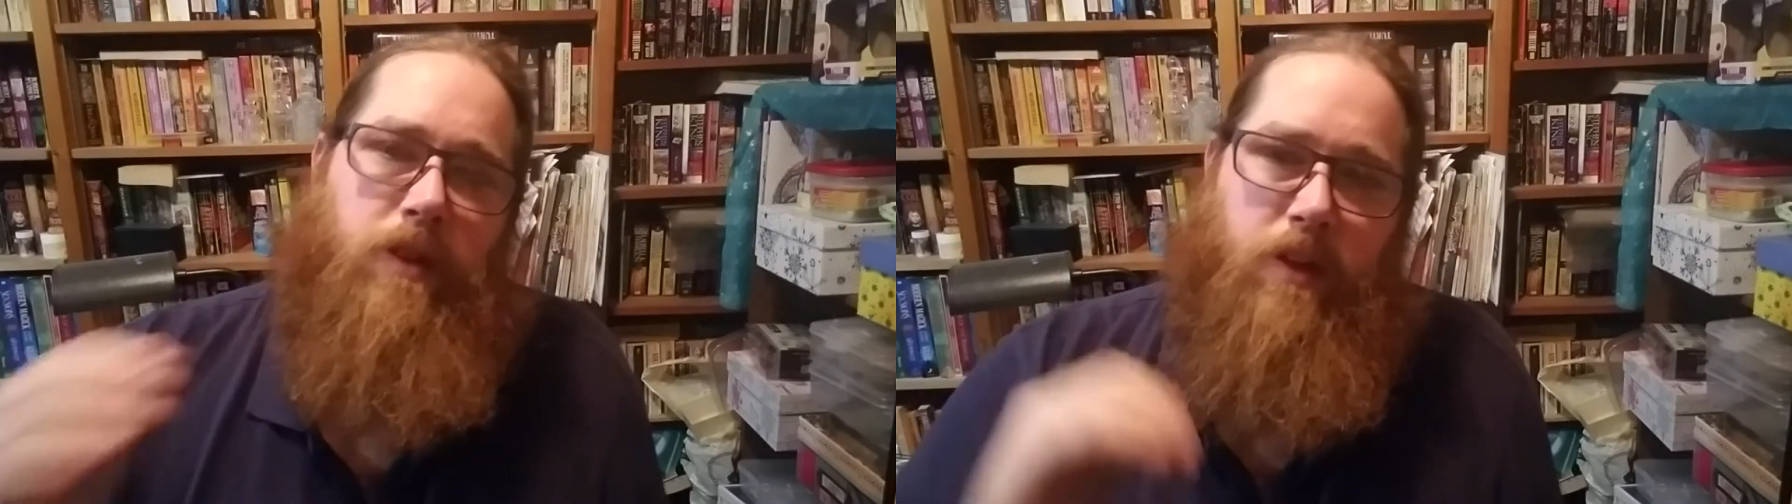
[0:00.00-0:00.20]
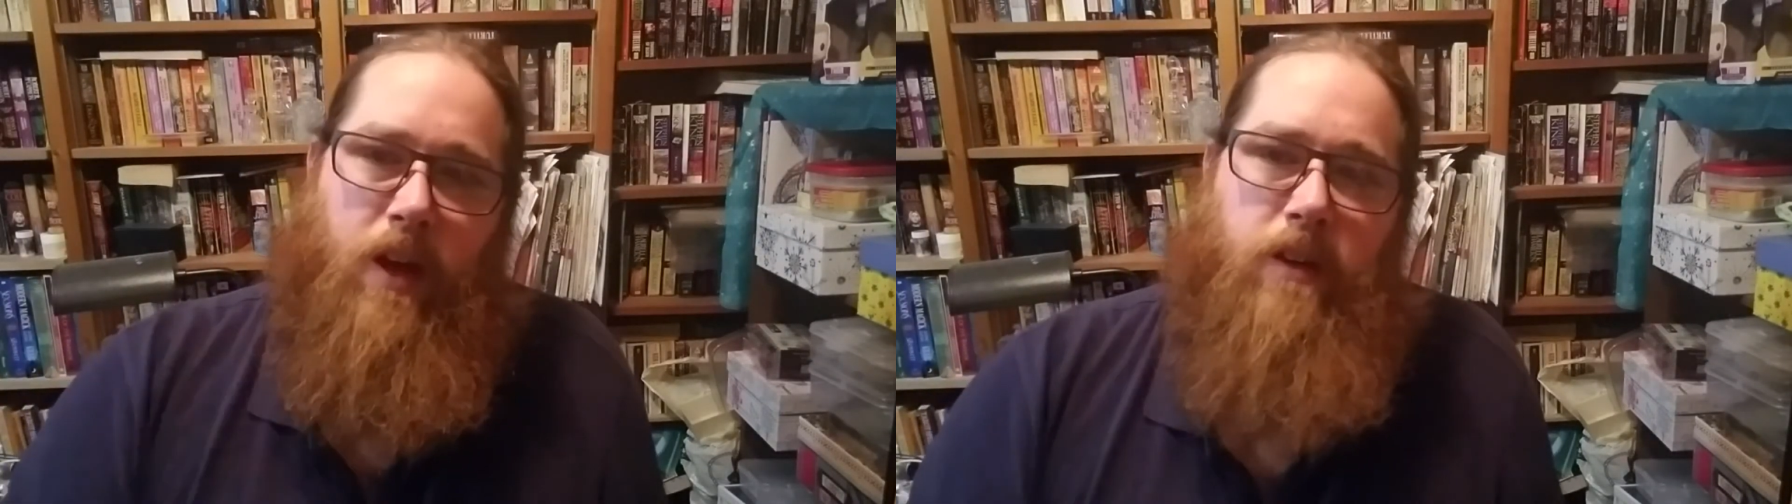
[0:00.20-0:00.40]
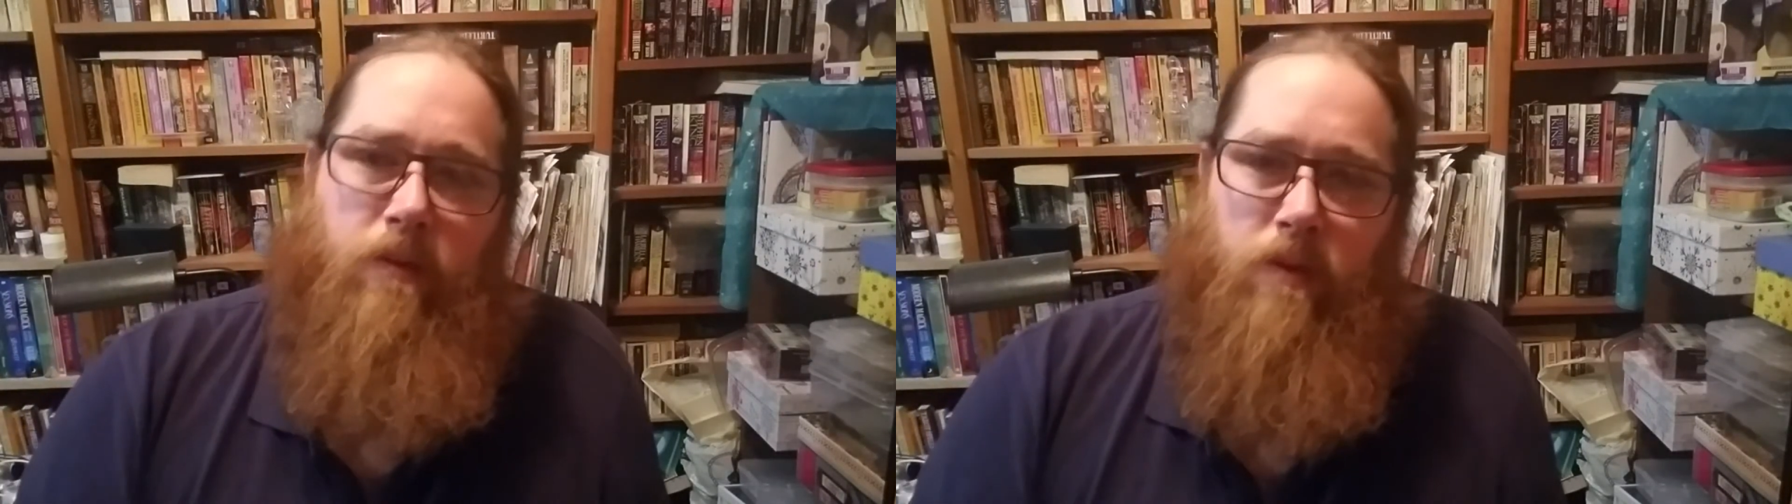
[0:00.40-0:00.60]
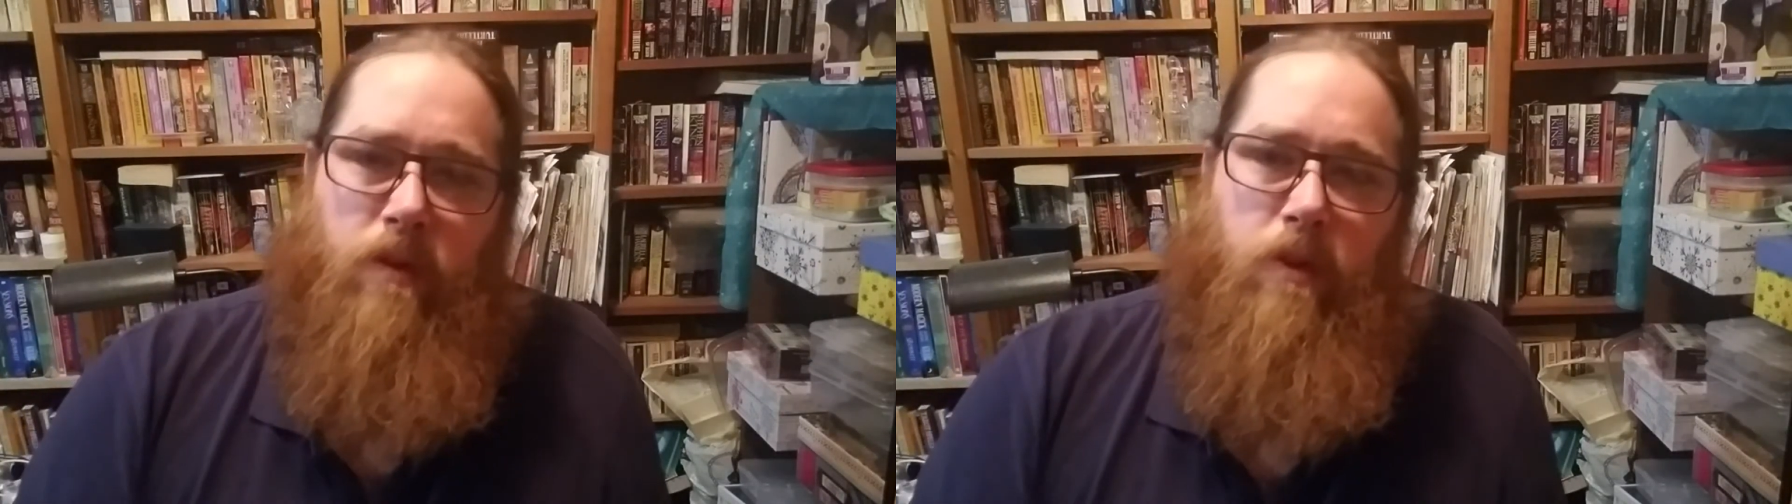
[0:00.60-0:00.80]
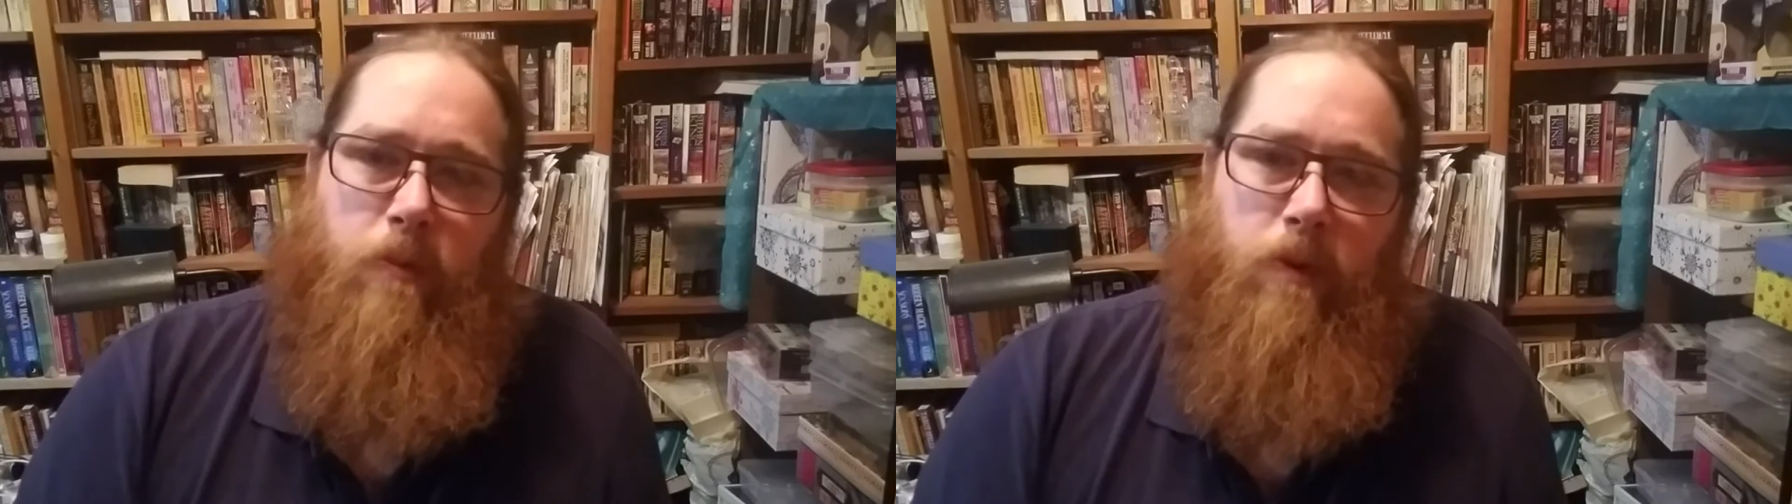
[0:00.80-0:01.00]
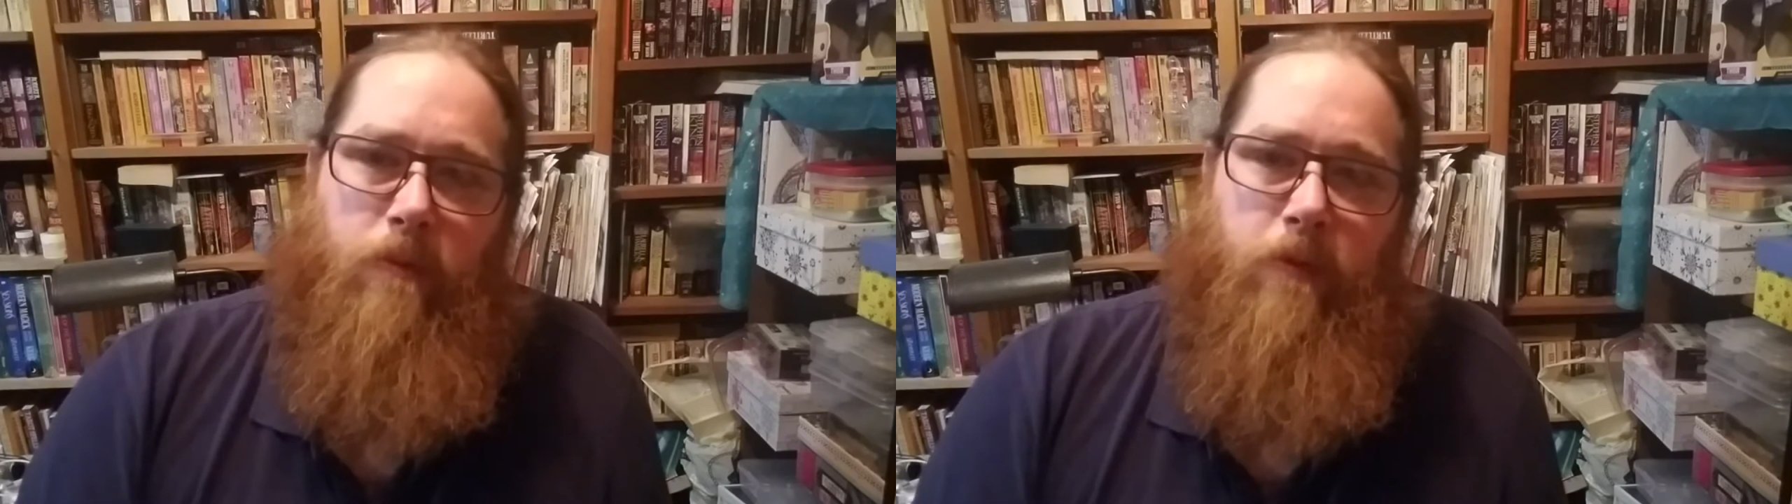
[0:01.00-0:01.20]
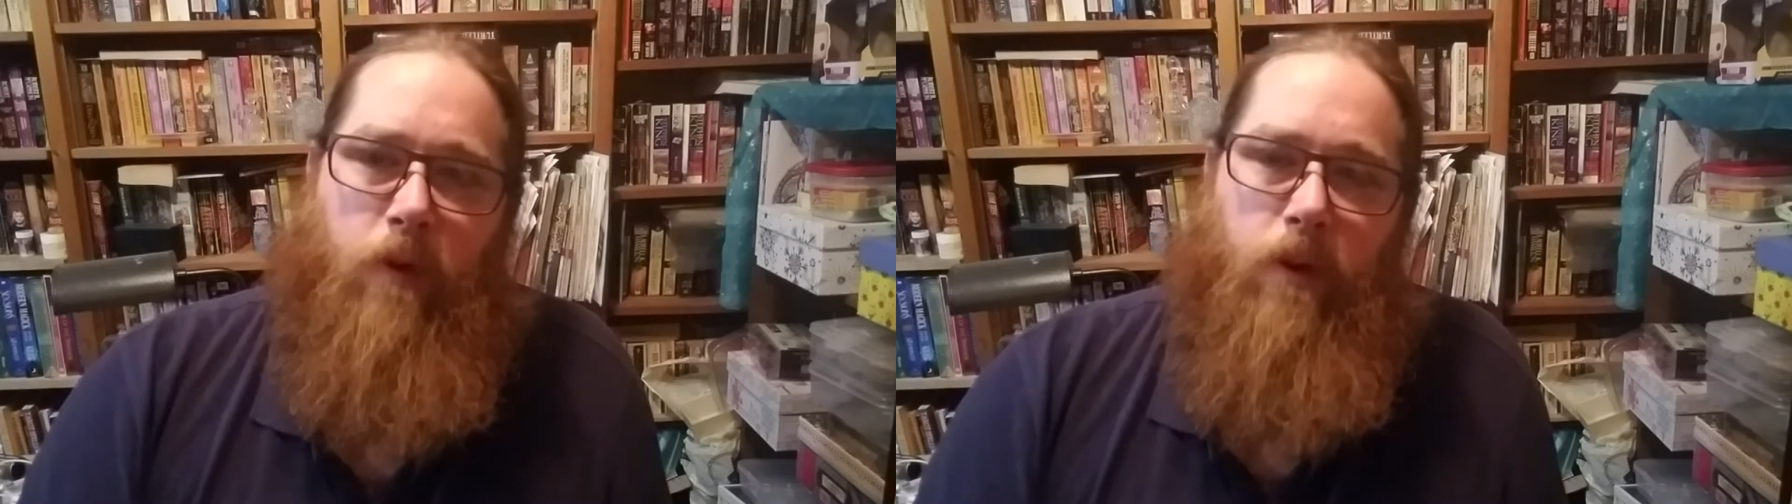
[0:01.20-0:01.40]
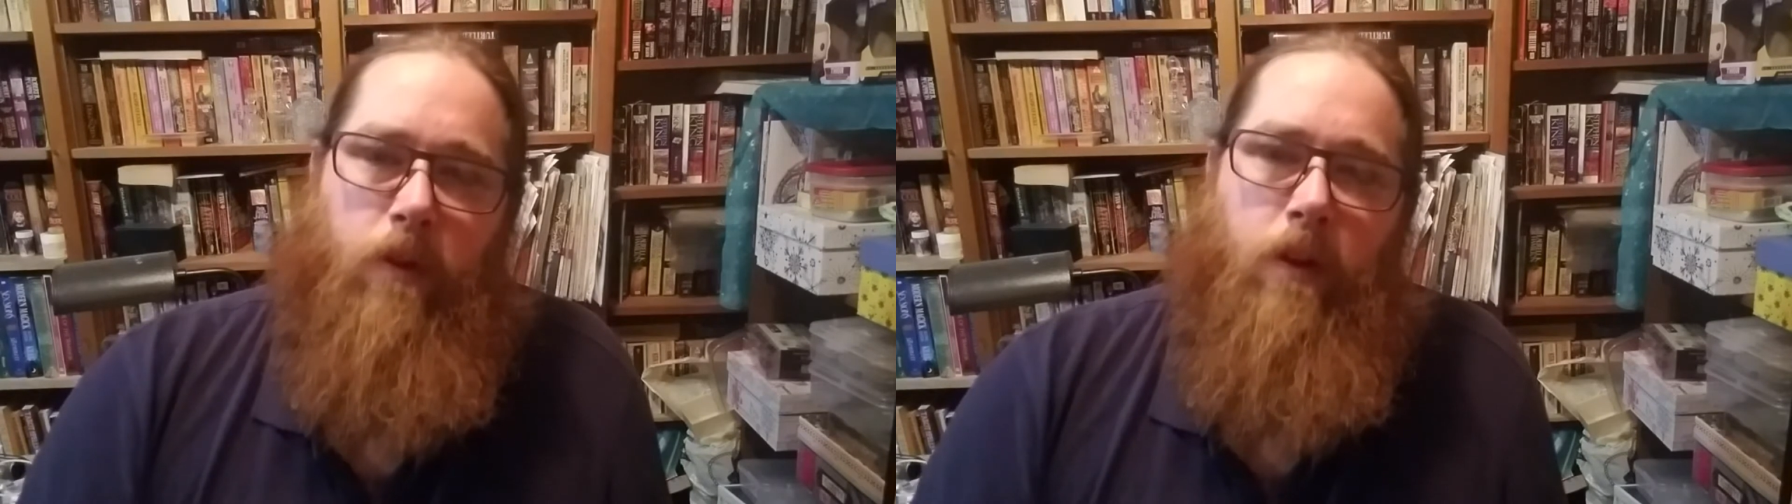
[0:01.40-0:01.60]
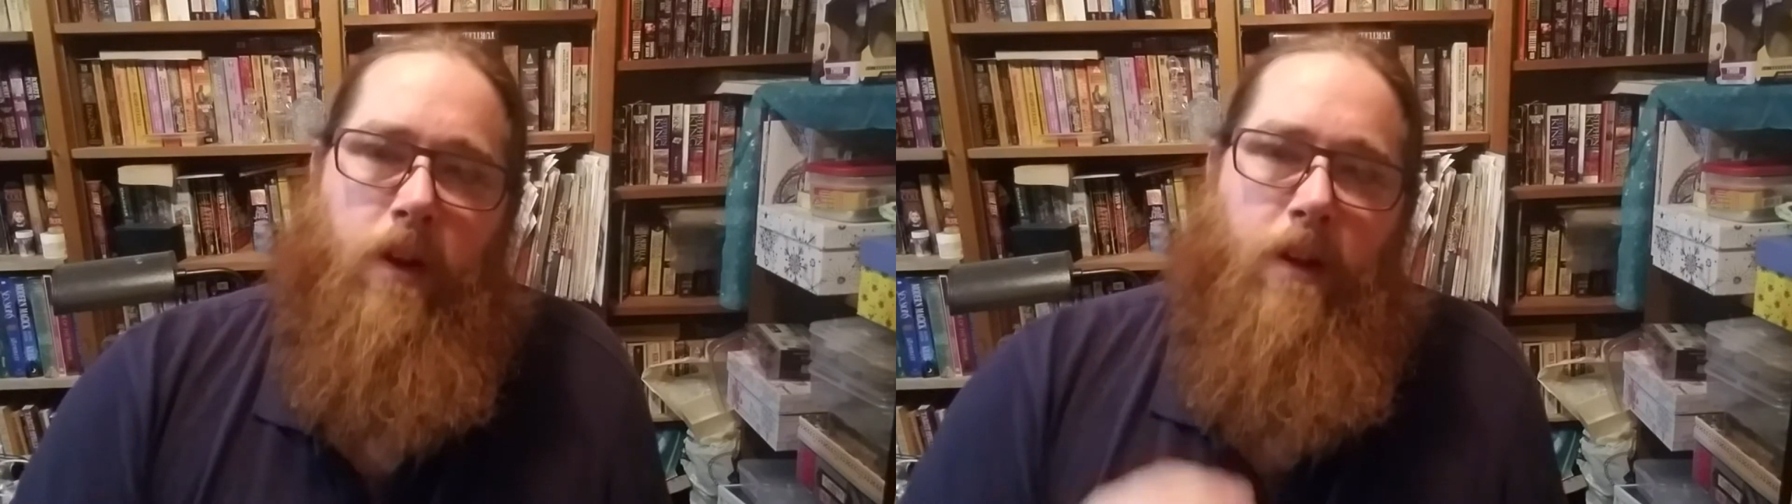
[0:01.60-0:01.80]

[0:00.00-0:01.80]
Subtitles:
tent it with aluminum foil,